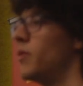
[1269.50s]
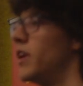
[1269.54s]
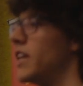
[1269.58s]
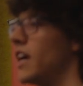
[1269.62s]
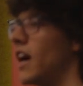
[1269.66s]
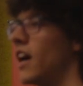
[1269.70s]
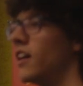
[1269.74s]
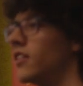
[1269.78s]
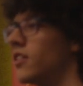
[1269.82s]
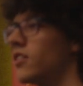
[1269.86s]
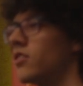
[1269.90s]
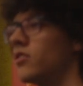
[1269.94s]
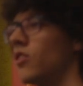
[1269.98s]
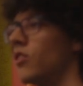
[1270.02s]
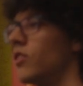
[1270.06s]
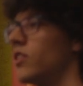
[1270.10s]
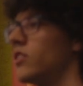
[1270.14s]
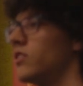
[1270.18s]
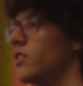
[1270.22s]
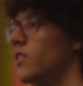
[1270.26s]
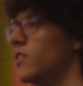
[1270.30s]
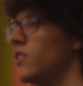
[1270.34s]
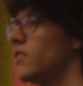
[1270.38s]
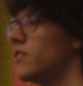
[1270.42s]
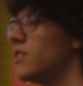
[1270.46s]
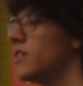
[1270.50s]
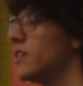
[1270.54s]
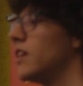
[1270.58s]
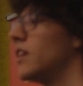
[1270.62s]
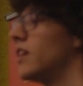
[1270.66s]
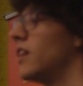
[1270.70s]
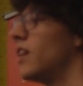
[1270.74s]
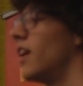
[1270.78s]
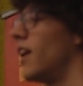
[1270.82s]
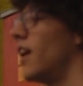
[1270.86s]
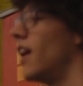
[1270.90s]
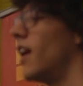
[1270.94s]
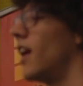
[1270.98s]
many others, honestly.
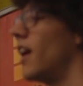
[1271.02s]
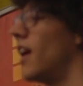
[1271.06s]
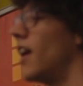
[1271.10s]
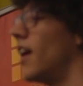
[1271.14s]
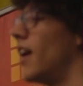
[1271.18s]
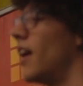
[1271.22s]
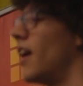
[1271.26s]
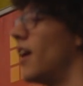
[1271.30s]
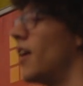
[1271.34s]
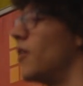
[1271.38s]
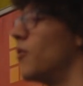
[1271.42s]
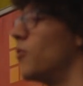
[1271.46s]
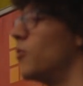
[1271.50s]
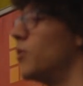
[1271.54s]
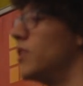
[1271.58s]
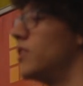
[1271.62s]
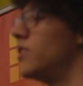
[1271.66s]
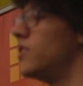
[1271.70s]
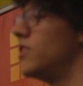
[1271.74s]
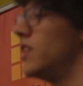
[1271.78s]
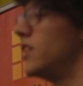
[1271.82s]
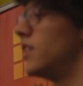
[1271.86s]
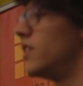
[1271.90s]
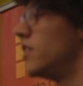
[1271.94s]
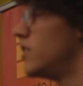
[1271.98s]
We see